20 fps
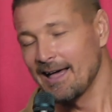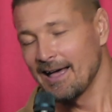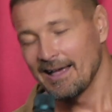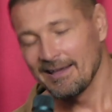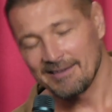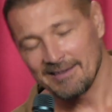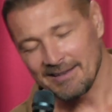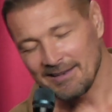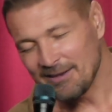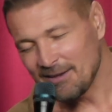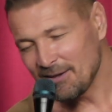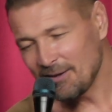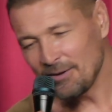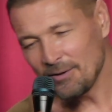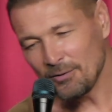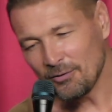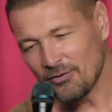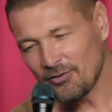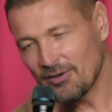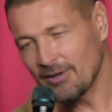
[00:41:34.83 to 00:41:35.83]
I said
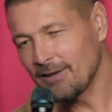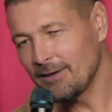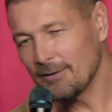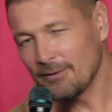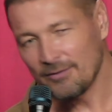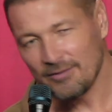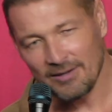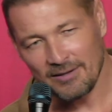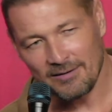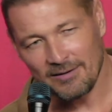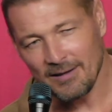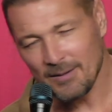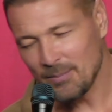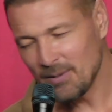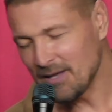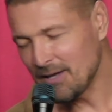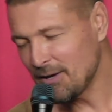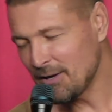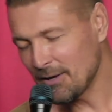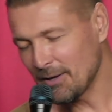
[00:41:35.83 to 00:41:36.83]
you'll see you'll see it's gonna
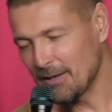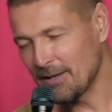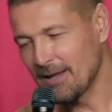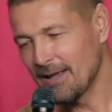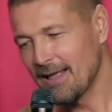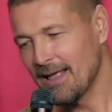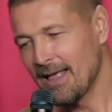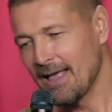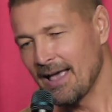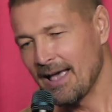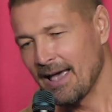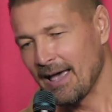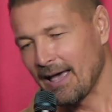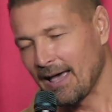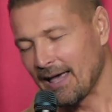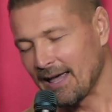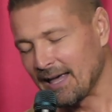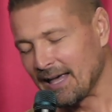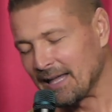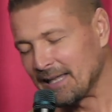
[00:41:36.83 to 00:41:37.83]
be good
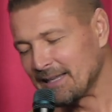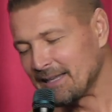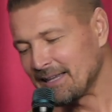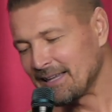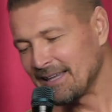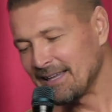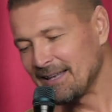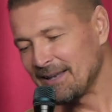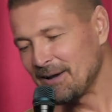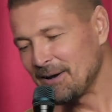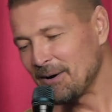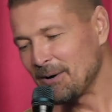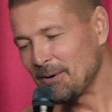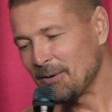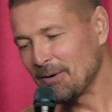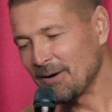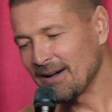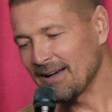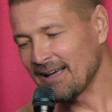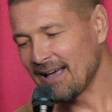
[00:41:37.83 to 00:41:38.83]
and you
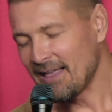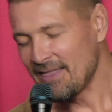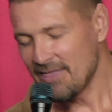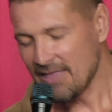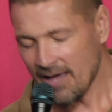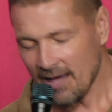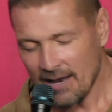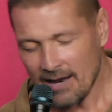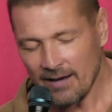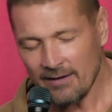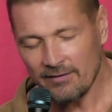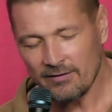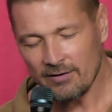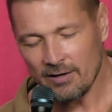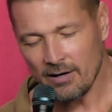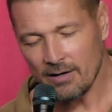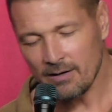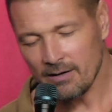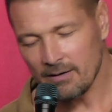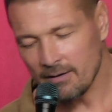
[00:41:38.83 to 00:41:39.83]
know and then I
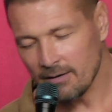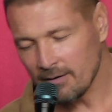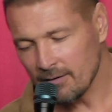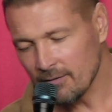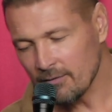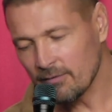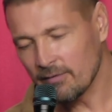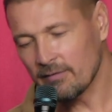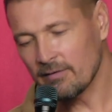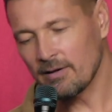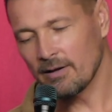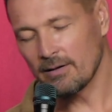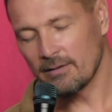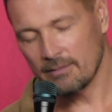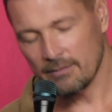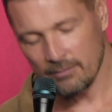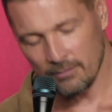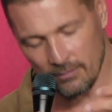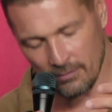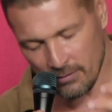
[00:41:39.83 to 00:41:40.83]
started, you know, just
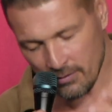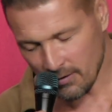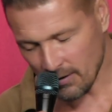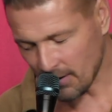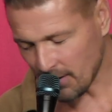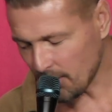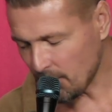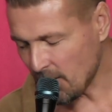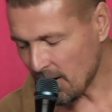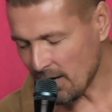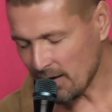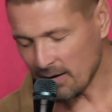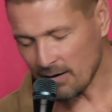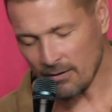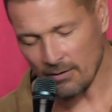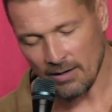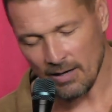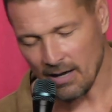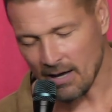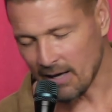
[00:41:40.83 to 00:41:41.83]
like to think about it.
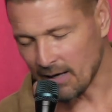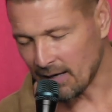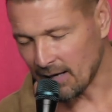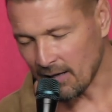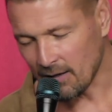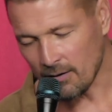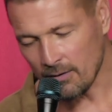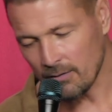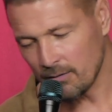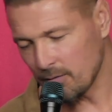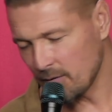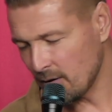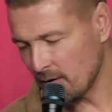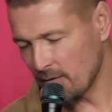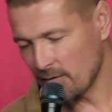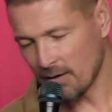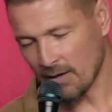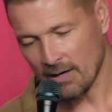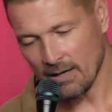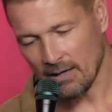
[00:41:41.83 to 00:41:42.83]
Okay, I cannot do
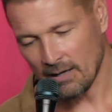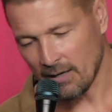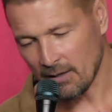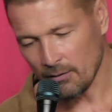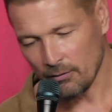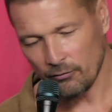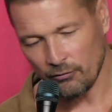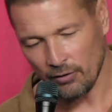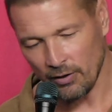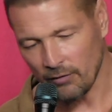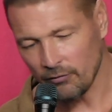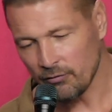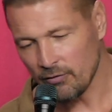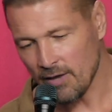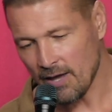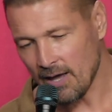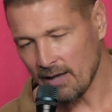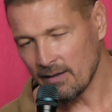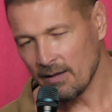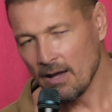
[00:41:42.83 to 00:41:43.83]
anything. I cannot change
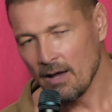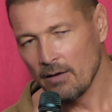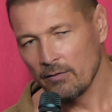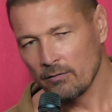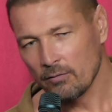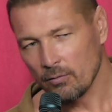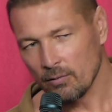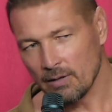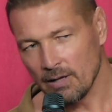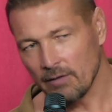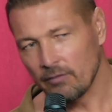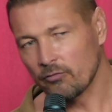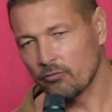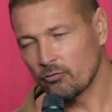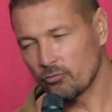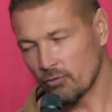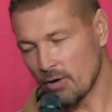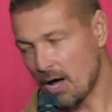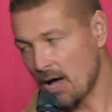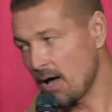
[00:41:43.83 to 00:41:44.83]
that. So let's
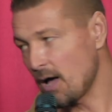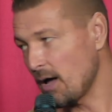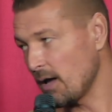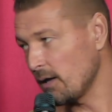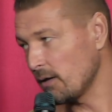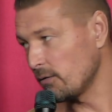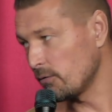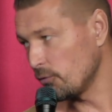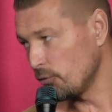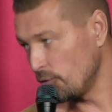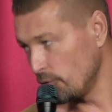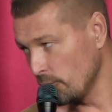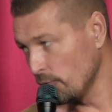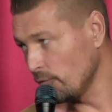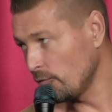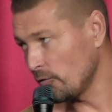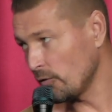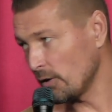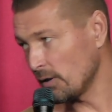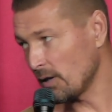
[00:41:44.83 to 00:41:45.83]
try to
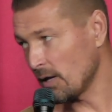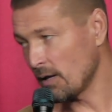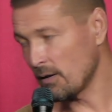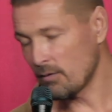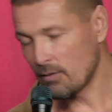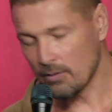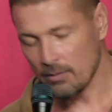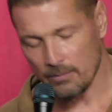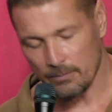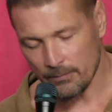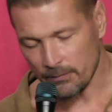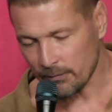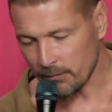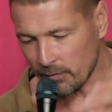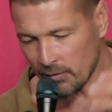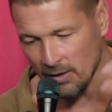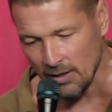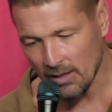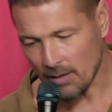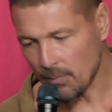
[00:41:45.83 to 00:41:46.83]
use it and
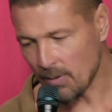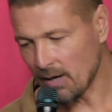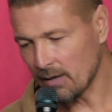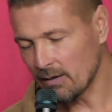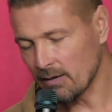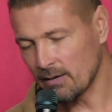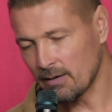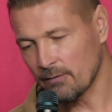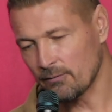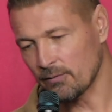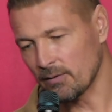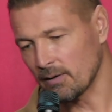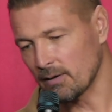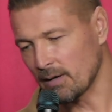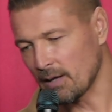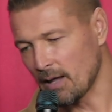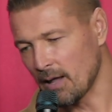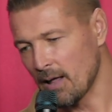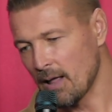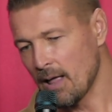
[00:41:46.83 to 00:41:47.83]
think about it
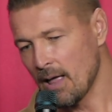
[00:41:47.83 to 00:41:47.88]
differently.